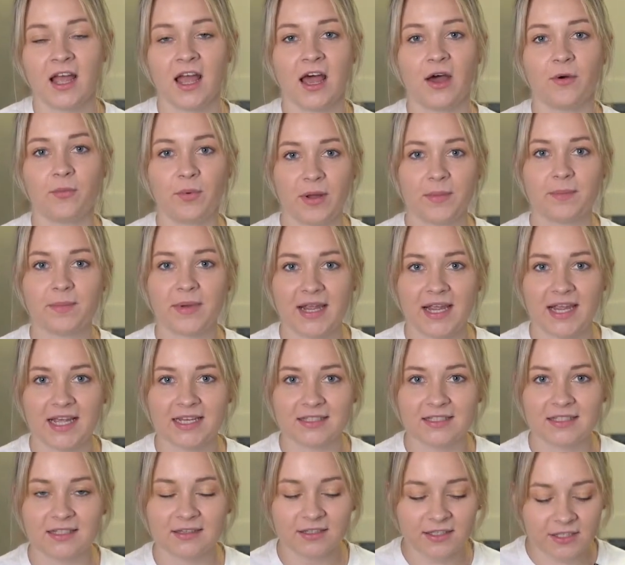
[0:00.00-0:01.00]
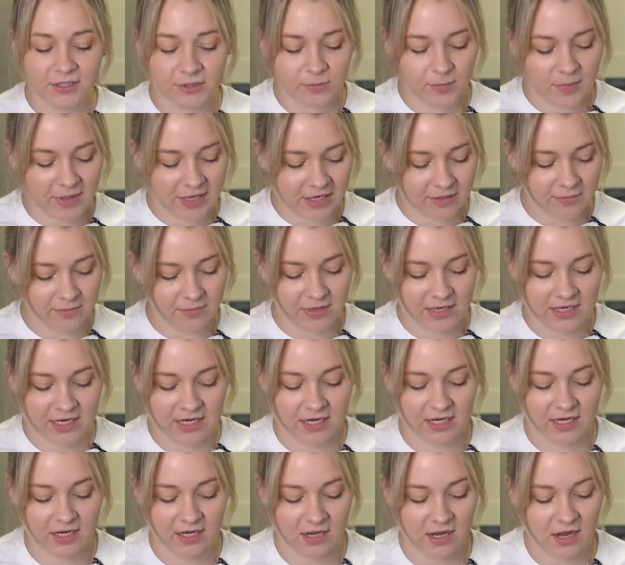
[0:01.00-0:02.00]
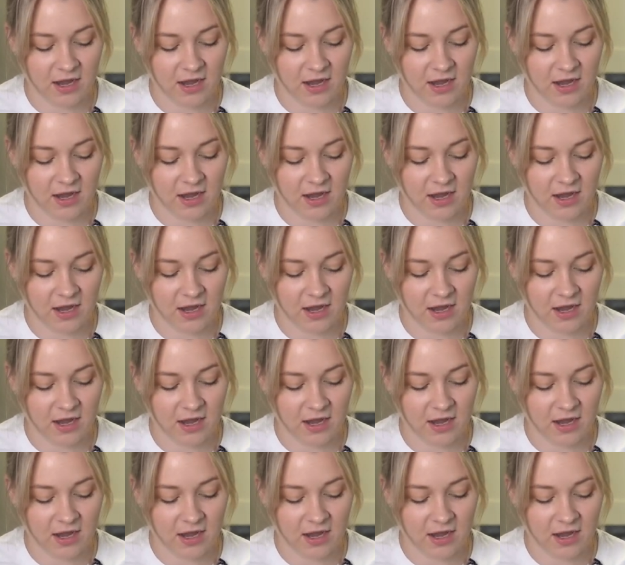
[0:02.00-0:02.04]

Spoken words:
I wet my hands a little bit, my